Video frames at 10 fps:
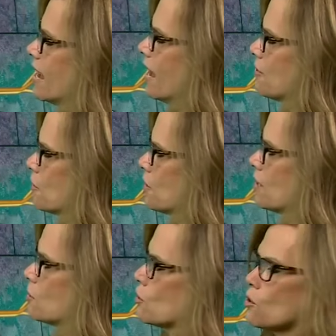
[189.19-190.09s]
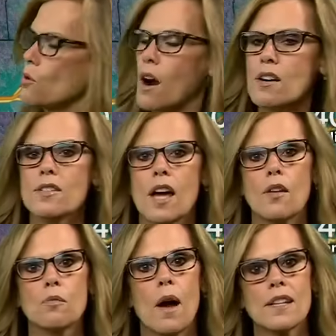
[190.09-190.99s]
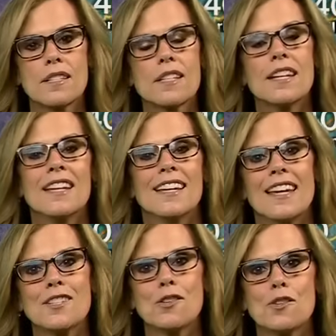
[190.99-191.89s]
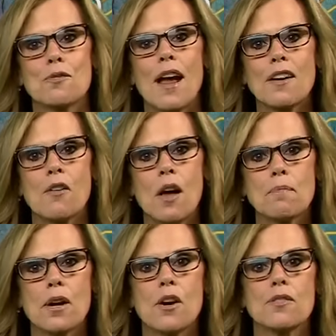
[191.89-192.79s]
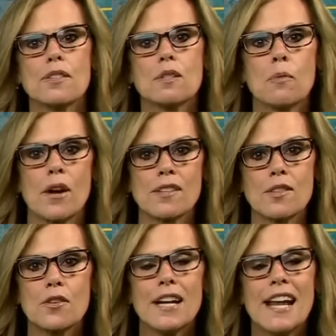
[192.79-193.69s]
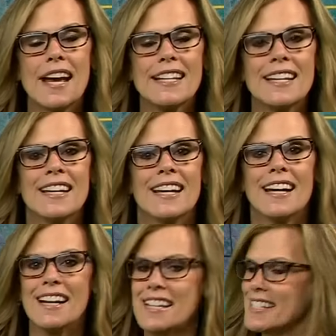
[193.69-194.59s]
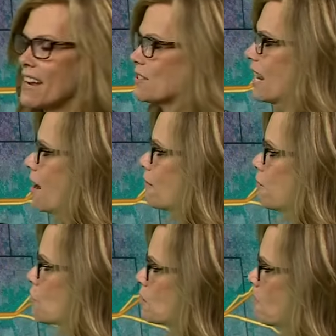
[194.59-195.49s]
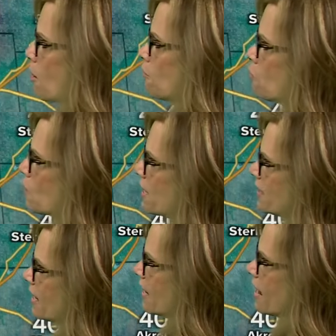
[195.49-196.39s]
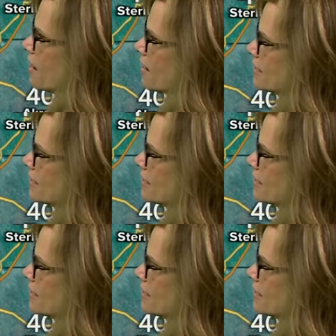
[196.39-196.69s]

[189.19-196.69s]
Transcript: and 30s to our southwest into Durango and Pagosa Springs. 39 uh, downtown for tomorrow, 40 at DIA,